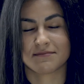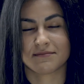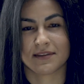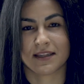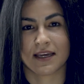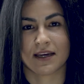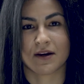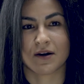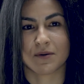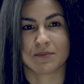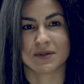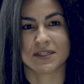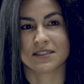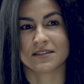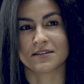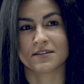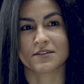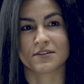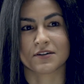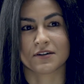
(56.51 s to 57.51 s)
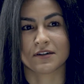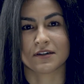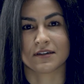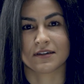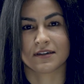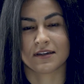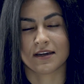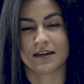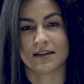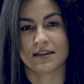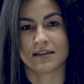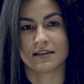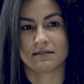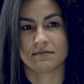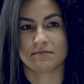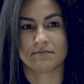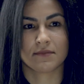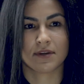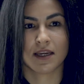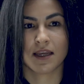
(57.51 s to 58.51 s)
like on my sister and
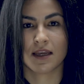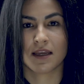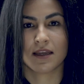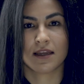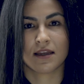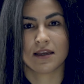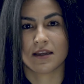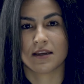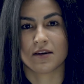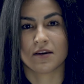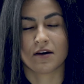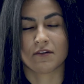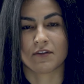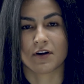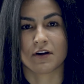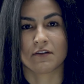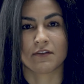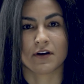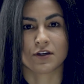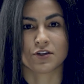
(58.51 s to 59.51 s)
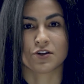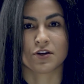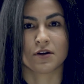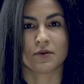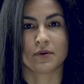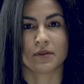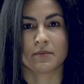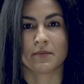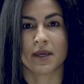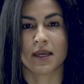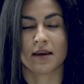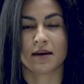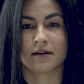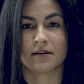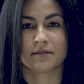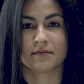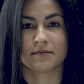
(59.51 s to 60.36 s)
not very affectionate with me.